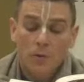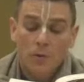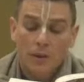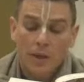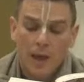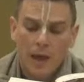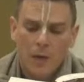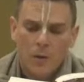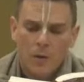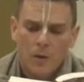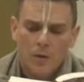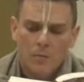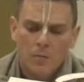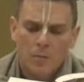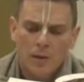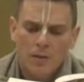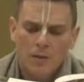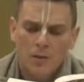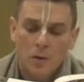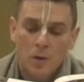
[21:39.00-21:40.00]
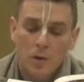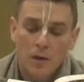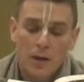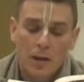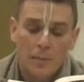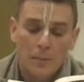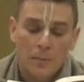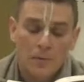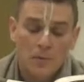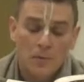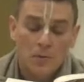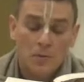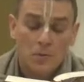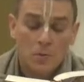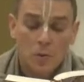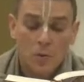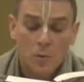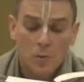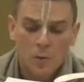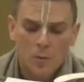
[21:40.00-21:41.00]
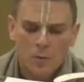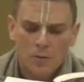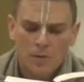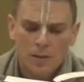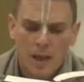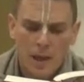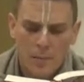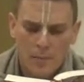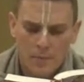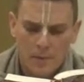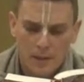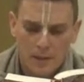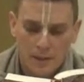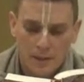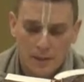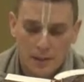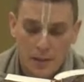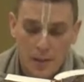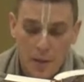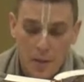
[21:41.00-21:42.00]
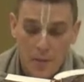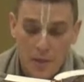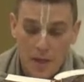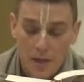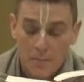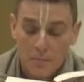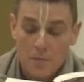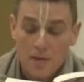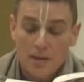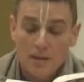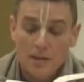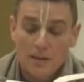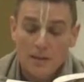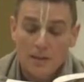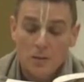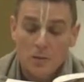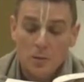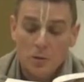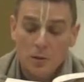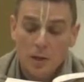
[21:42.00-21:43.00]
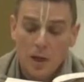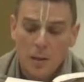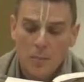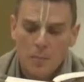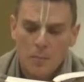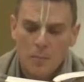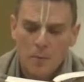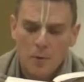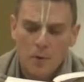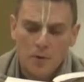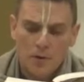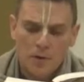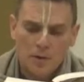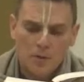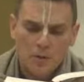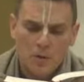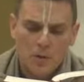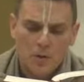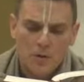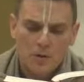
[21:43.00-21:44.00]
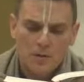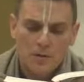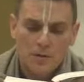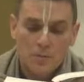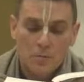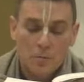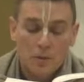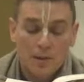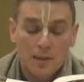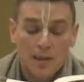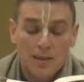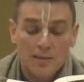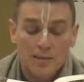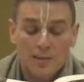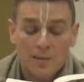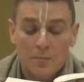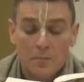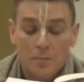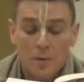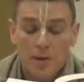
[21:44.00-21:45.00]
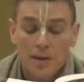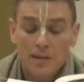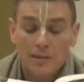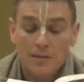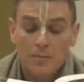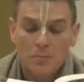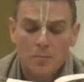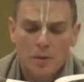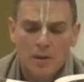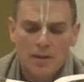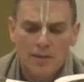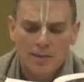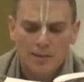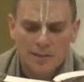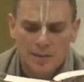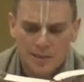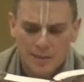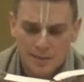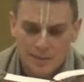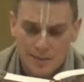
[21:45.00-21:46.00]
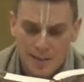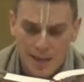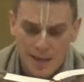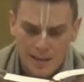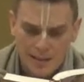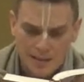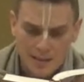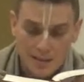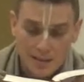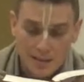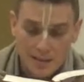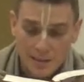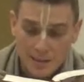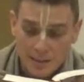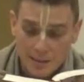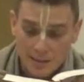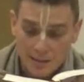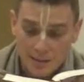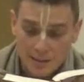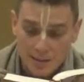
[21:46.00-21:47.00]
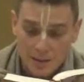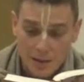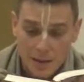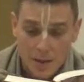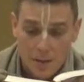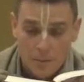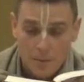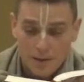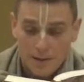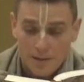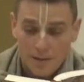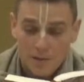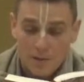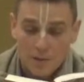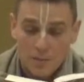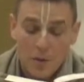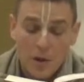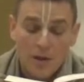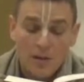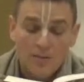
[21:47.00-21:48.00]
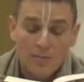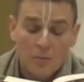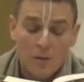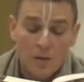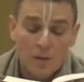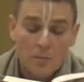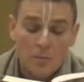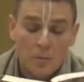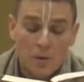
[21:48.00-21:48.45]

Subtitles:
the cowherd men got up and saw what was happening. They immediately took up burning logs and began to beat the snake to kill it. But in spite of being